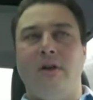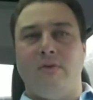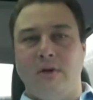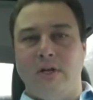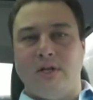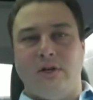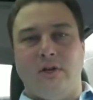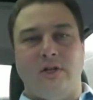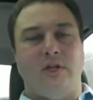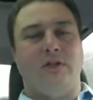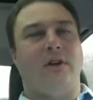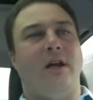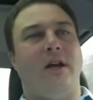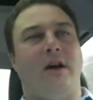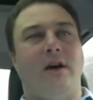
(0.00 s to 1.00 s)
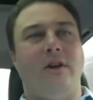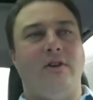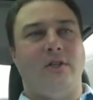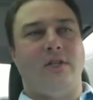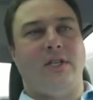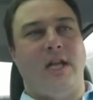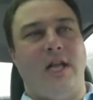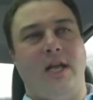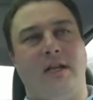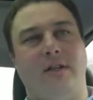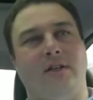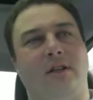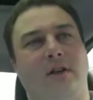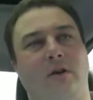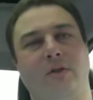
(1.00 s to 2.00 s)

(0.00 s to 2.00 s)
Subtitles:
of research and try to understand,